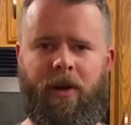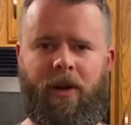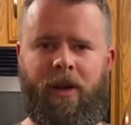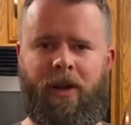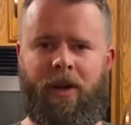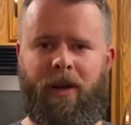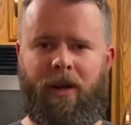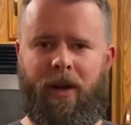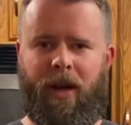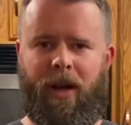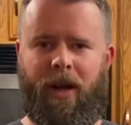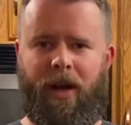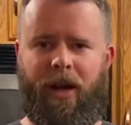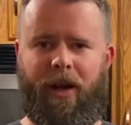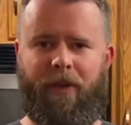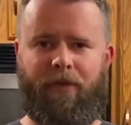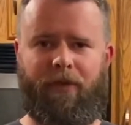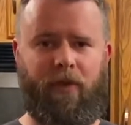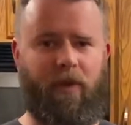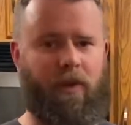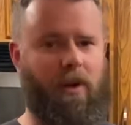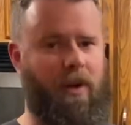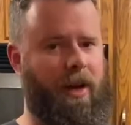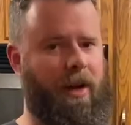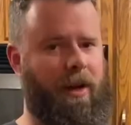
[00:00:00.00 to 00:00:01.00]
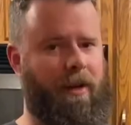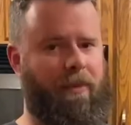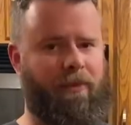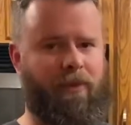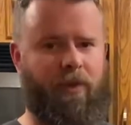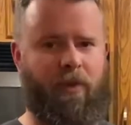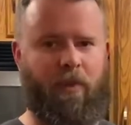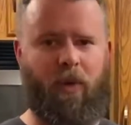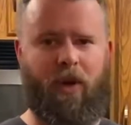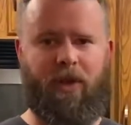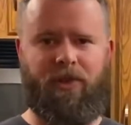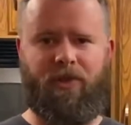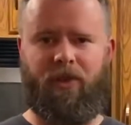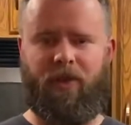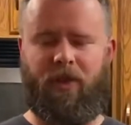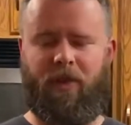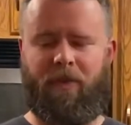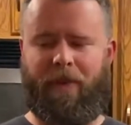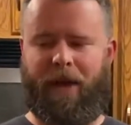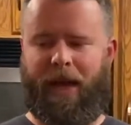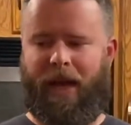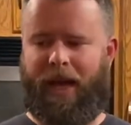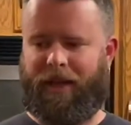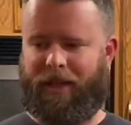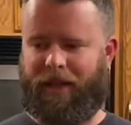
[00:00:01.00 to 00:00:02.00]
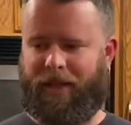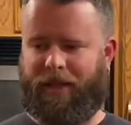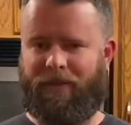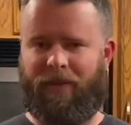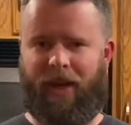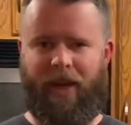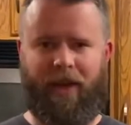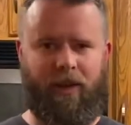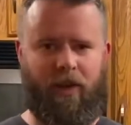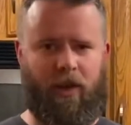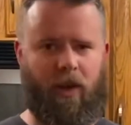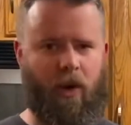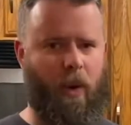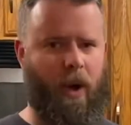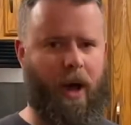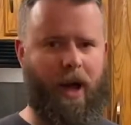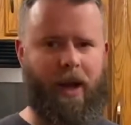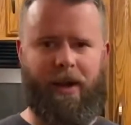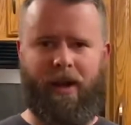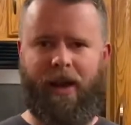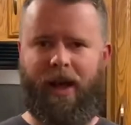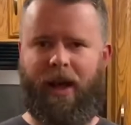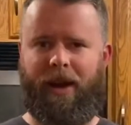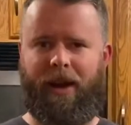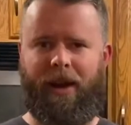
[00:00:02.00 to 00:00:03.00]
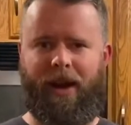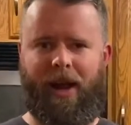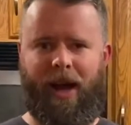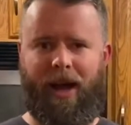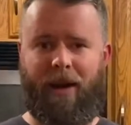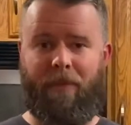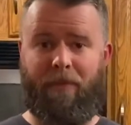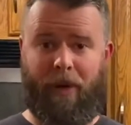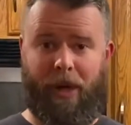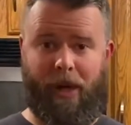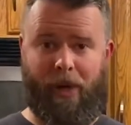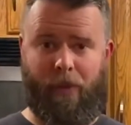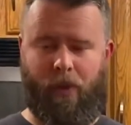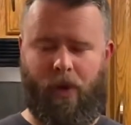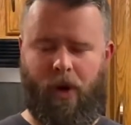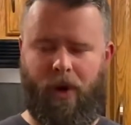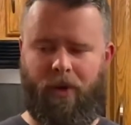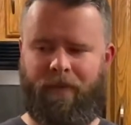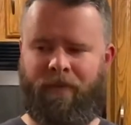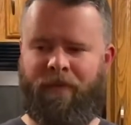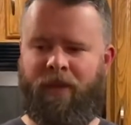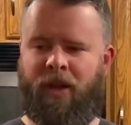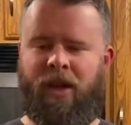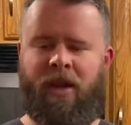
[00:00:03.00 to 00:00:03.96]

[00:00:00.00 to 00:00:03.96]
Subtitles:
from Westerly Packing. I could go on and on and on, but I won't.